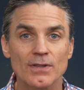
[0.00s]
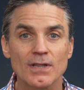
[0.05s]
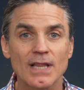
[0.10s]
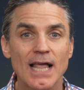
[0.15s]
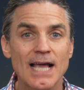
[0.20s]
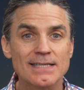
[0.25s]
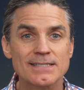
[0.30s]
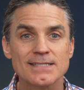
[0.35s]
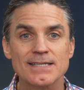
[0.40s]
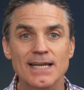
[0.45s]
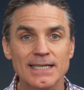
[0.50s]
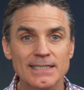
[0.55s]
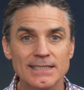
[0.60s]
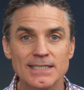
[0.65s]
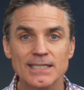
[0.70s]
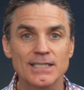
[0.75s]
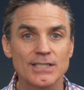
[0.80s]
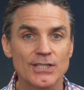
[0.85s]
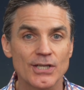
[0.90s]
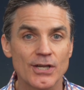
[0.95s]
last
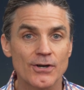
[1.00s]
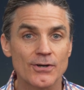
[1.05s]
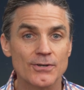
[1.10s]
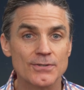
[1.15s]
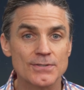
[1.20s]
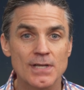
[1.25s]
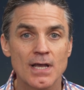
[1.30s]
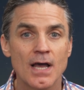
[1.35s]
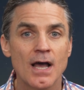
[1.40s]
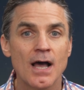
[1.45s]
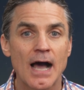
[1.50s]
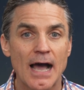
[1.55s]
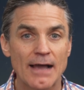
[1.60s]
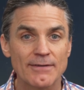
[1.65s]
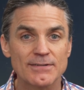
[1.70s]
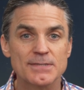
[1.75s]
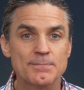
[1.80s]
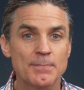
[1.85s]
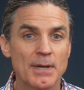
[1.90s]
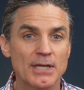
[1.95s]
19 years, I've
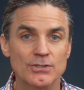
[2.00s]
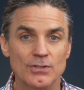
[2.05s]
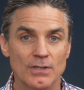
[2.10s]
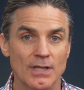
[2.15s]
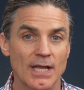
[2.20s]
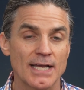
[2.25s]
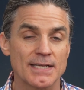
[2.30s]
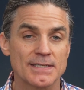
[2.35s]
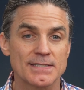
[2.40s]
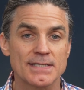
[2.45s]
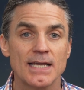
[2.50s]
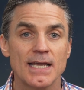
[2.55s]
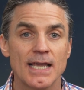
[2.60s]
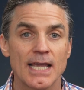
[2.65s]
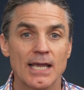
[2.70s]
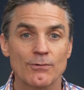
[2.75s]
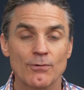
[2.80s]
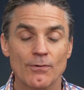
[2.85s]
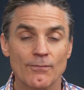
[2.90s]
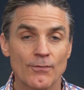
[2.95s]
specialized in
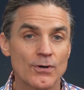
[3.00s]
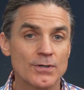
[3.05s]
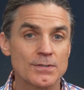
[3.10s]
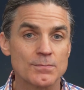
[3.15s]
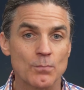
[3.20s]
reverse